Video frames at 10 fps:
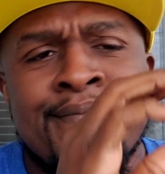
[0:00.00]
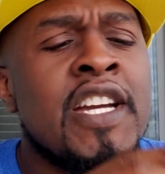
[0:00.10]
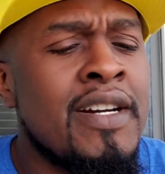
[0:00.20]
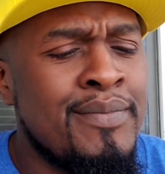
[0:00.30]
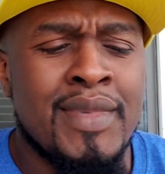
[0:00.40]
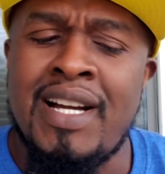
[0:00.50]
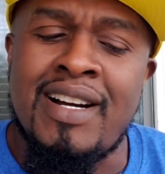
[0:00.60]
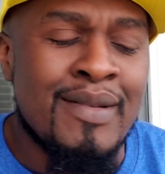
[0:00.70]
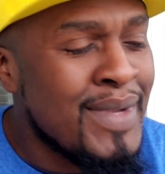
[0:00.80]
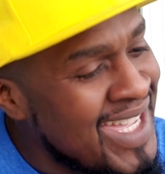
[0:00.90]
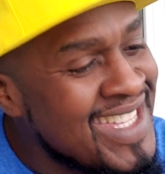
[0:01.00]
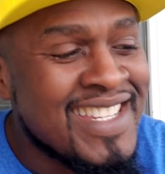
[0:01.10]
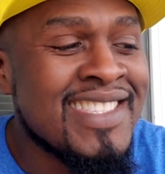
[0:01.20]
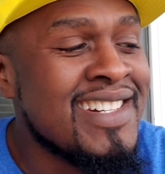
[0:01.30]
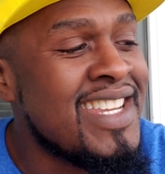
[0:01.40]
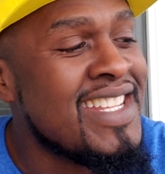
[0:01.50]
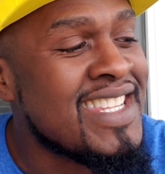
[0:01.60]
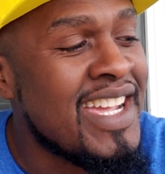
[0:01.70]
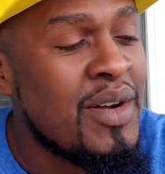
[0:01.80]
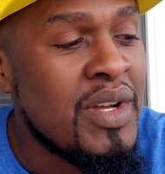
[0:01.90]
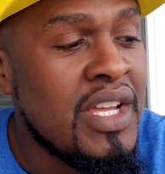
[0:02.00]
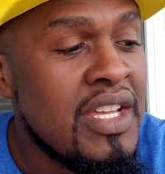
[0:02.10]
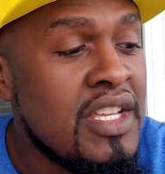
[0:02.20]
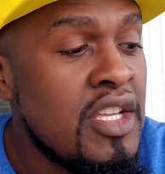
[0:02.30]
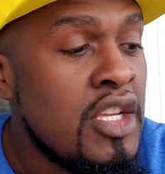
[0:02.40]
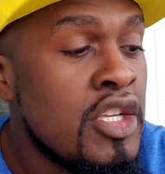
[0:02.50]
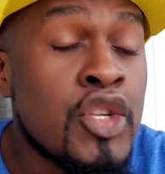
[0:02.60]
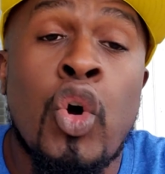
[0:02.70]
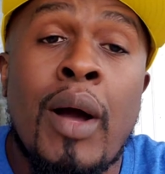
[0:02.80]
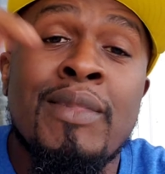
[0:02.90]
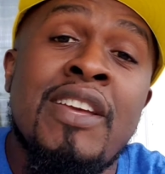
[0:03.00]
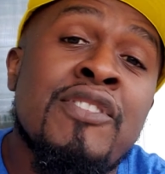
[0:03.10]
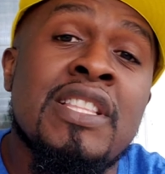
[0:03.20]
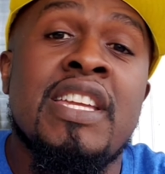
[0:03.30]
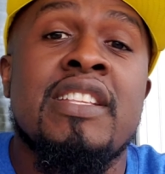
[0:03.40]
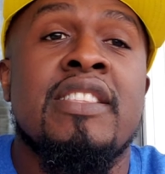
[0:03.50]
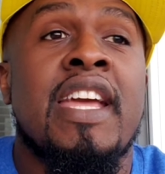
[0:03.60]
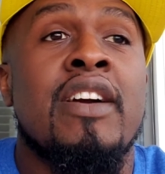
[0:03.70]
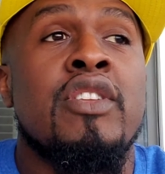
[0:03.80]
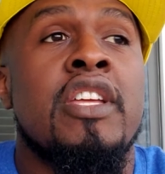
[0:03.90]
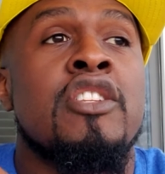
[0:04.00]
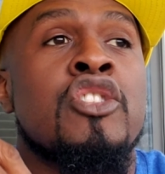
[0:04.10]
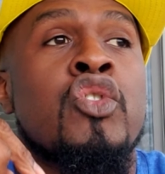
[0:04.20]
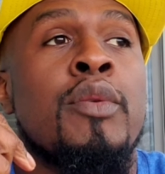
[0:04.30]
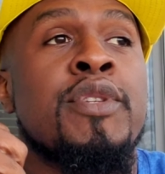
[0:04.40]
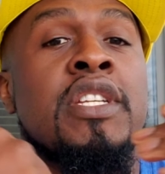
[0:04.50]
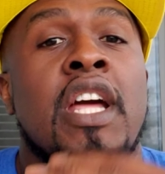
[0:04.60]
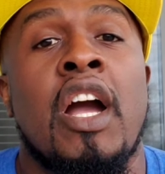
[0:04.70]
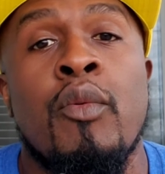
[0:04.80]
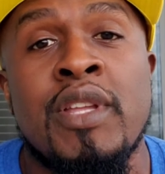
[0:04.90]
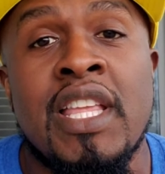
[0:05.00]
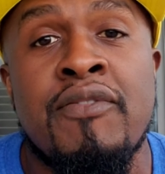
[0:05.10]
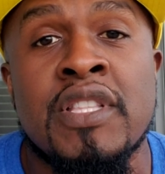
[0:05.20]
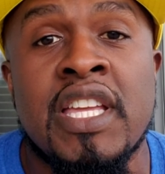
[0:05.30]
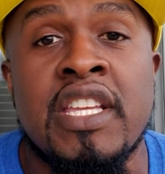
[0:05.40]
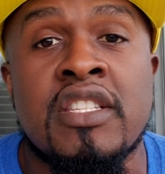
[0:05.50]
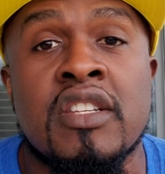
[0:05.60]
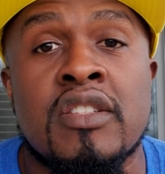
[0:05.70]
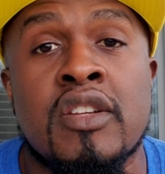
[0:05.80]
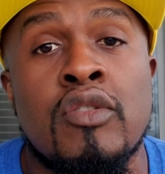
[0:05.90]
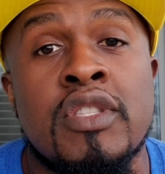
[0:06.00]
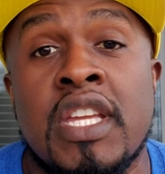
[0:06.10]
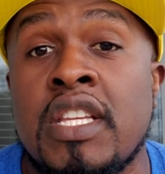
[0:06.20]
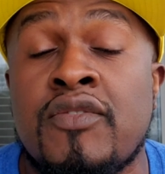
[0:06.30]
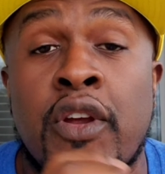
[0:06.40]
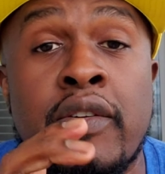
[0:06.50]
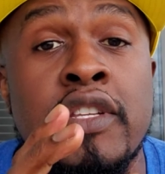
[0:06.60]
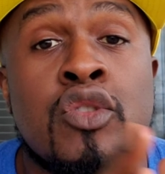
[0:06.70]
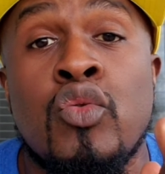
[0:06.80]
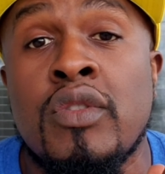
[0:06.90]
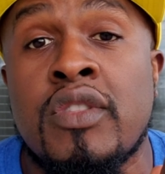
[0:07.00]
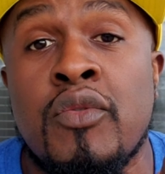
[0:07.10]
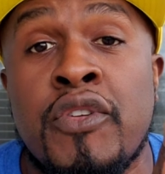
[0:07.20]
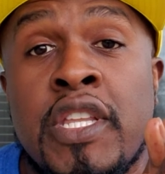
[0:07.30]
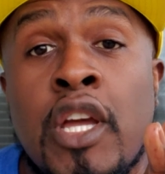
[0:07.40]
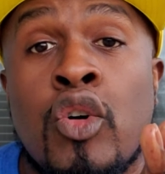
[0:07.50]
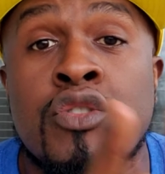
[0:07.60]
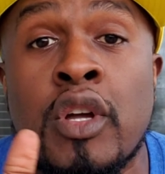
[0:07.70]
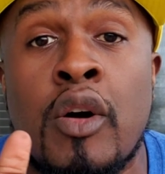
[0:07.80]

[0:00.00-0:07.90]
Yup. Oh man, I love that sound. So I'm leaving a link down in the description. I'll be leaving links to certain things, various through, through videos.